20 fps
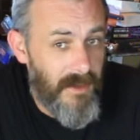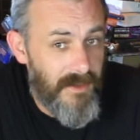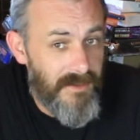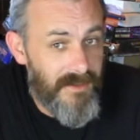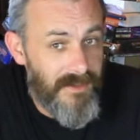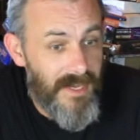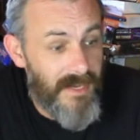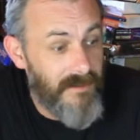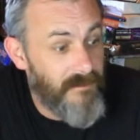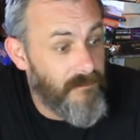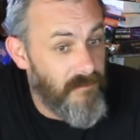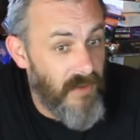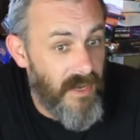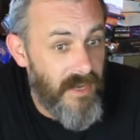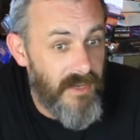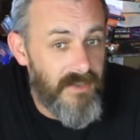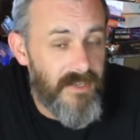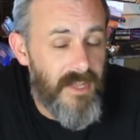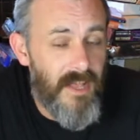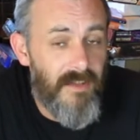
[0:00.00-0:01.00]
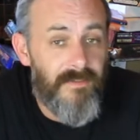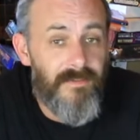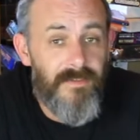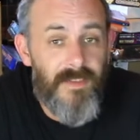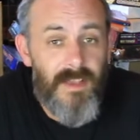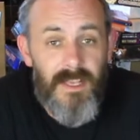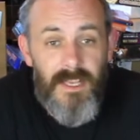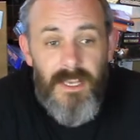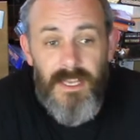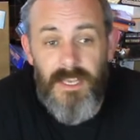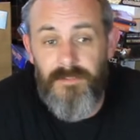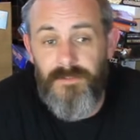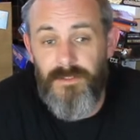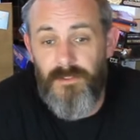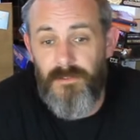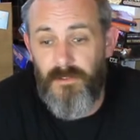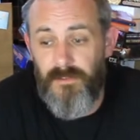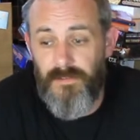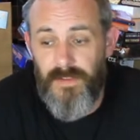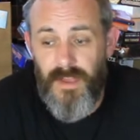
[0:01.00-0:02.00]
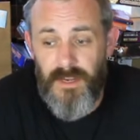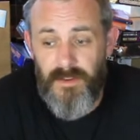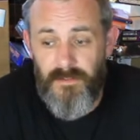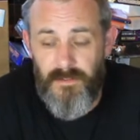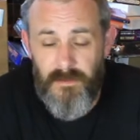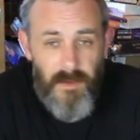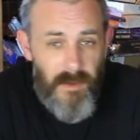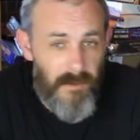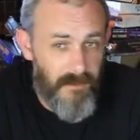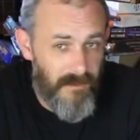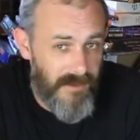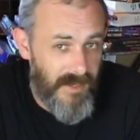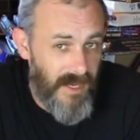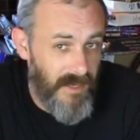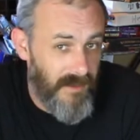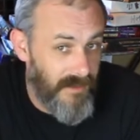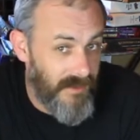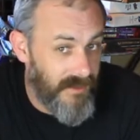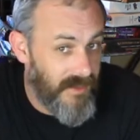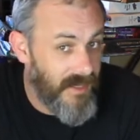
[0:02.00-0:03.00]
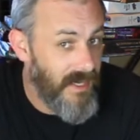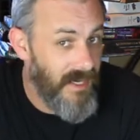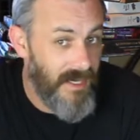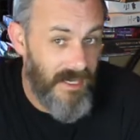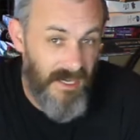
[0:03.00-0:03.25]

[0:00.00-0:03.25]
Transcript: Master Set, brilliant stuff. If you're a fan of Imperial Settlers,